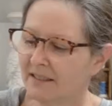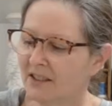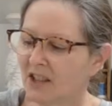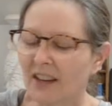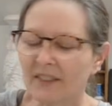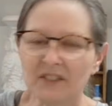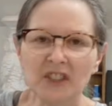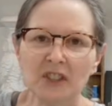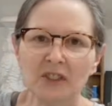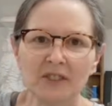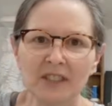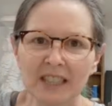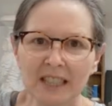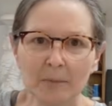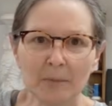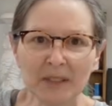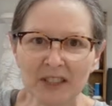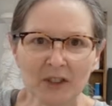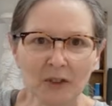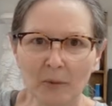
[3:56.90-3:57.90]
dive too
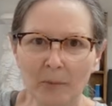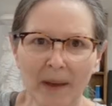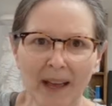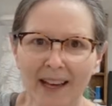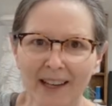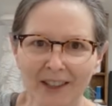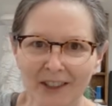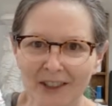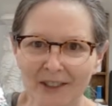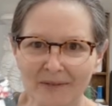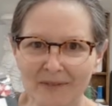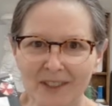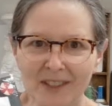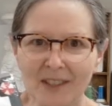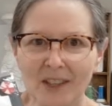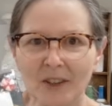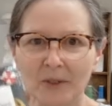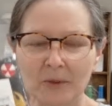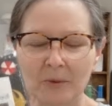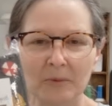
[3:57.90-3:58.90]
deep into a pattern.
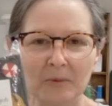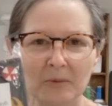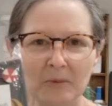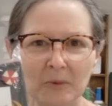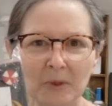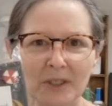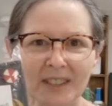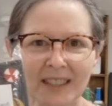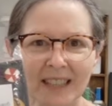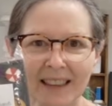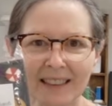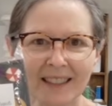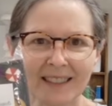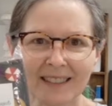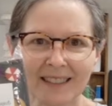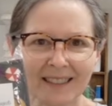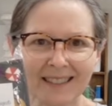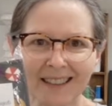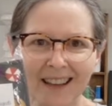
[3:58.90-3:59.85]
So we'll set this